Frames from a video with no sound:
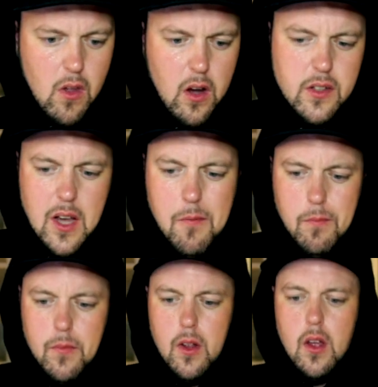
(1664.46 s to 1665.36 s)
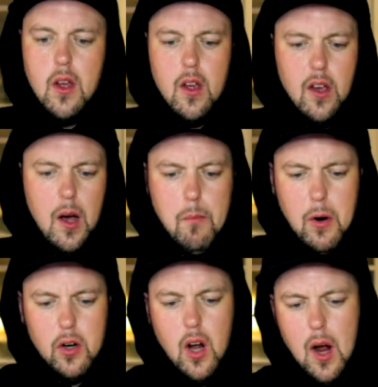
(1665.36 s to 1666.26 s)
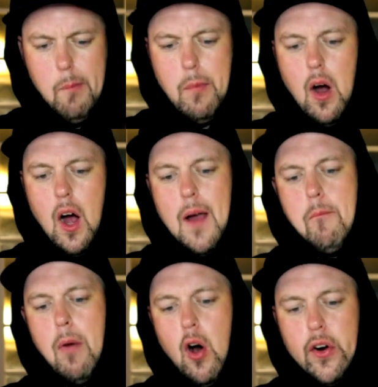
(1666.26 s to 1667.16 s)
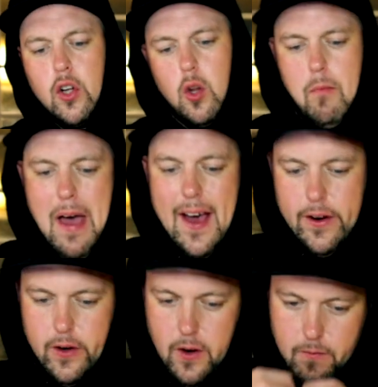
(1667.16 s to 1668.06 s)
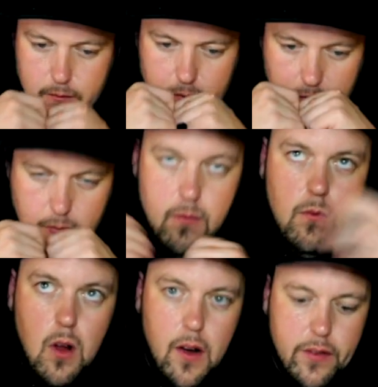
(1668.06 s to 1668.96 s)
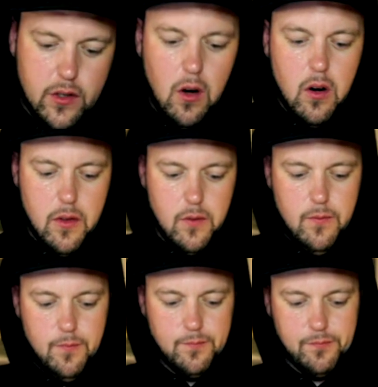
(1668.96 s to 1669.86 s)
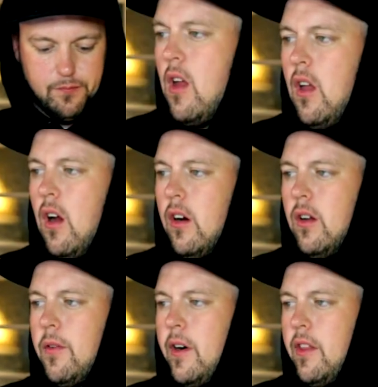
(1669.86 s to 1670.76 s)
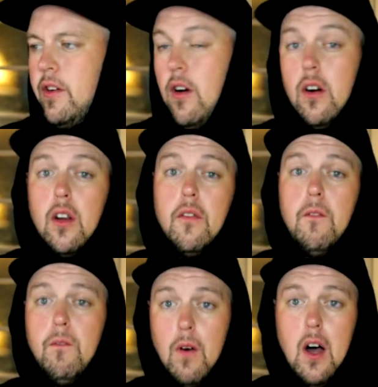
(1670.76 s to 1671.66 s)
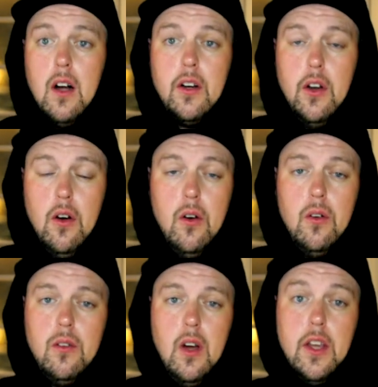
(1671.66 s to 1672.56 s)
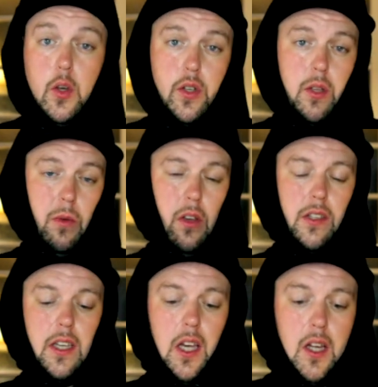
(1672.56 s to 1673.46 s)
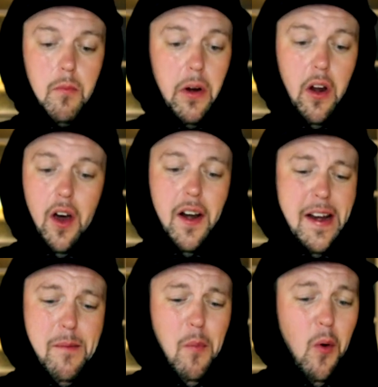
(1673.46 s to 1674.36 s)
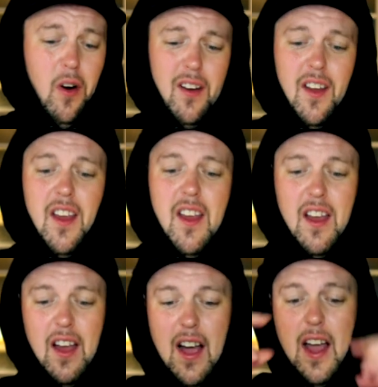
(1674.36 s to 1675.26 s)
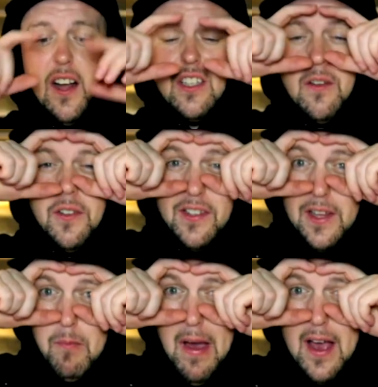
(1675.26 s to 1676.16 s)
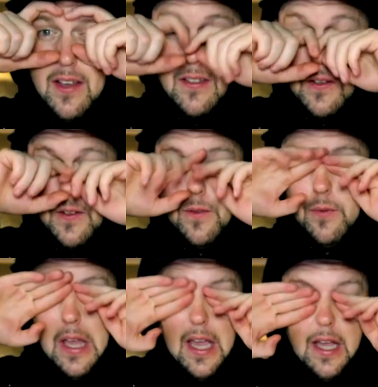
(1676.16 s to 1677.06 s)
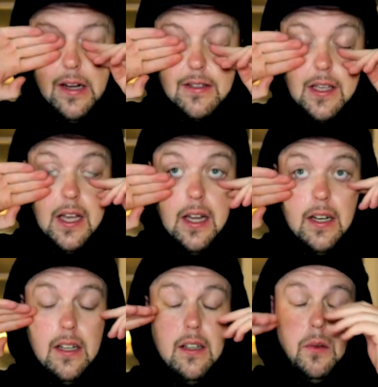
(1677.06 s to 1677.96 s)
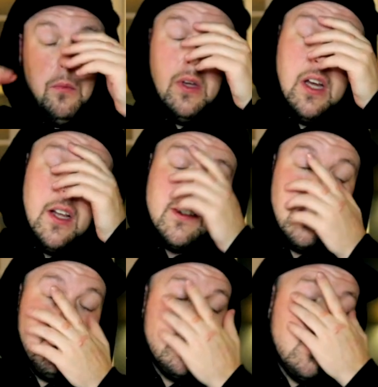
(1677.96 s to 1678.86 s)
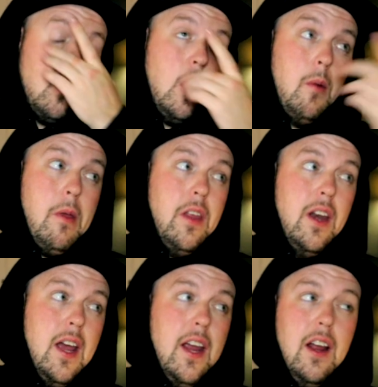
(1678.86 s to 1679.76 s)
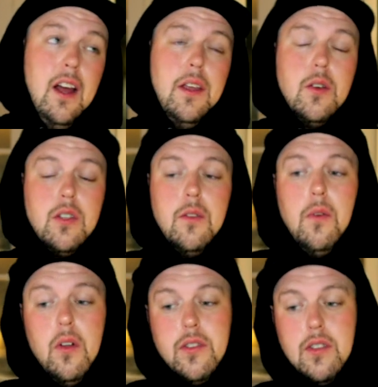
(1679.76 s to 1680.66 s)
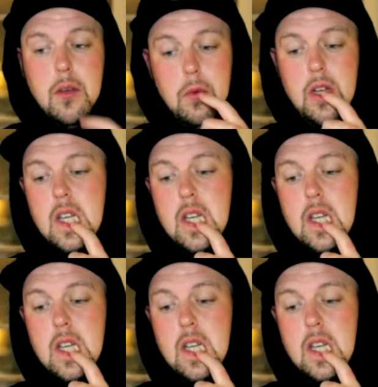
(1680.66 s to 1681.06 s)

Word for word: Cuz I'm I'm part I'm I'm particle matter of this earth. Are you afraid of the dark? Fuck no. I used to be as a kid, but not anymore. I actually have a sleep mask and it's like because I'm so up in the night, I usually fall asleep